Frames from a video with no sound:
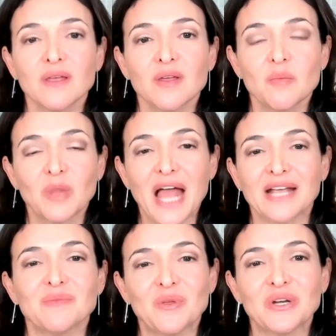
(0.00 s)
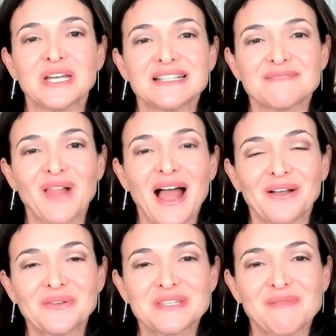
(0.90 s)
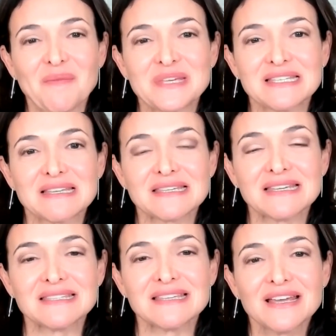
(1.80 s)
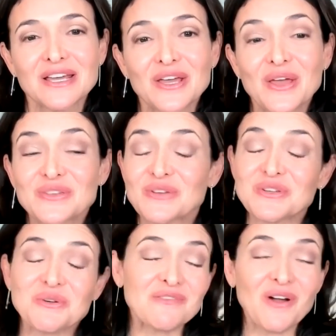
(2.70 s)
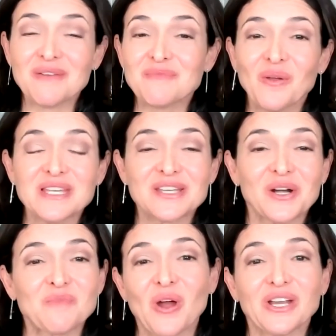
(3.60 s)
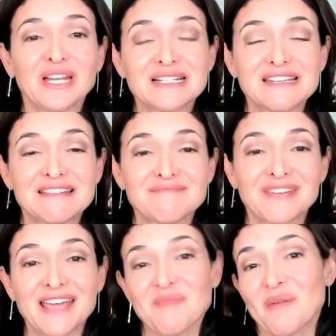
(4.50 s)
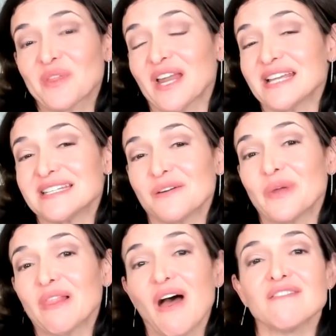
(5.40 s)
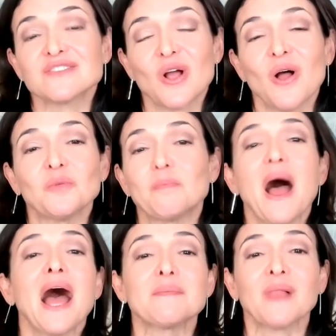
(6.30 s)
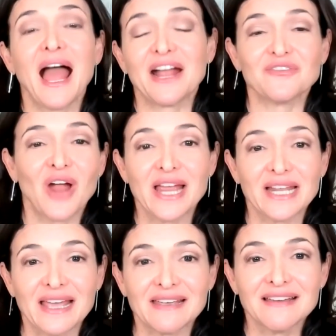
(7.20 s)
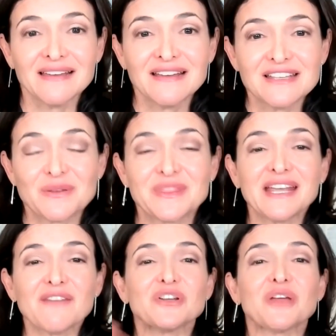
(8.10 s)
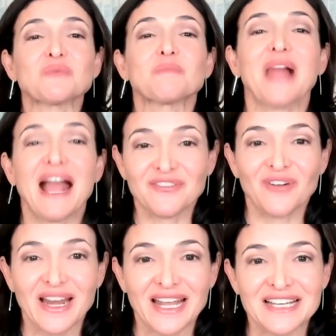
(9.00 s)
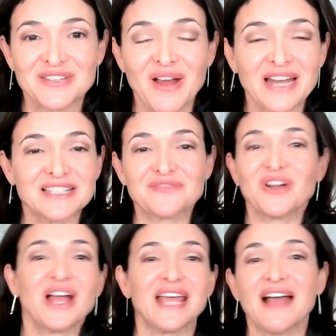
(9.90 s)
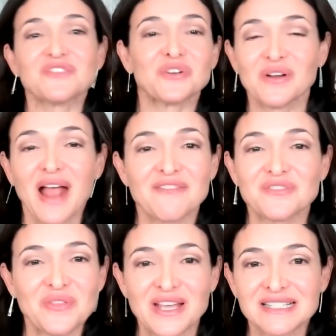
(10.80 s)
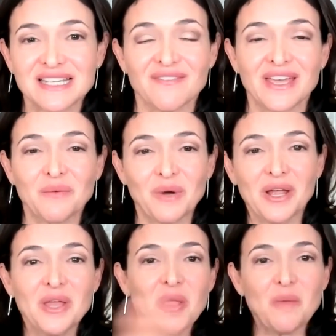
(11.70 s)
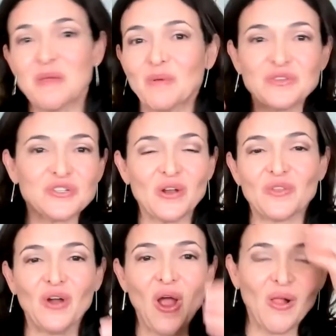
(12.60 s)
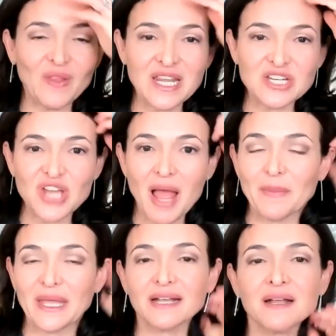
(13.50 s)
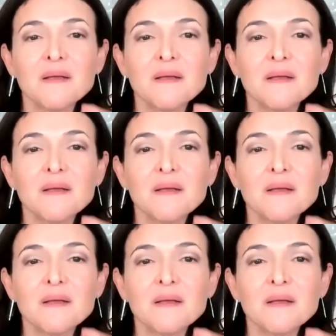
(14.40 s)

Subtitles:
Black communities and Black-owned small businesses. So 2 of our employees in our marketing team came up with an idea we loved called Buy Black Friday. So I think everyone knows what Black Friday is, right? It's the Friday after Thanksgiving where people start their holiday shopping.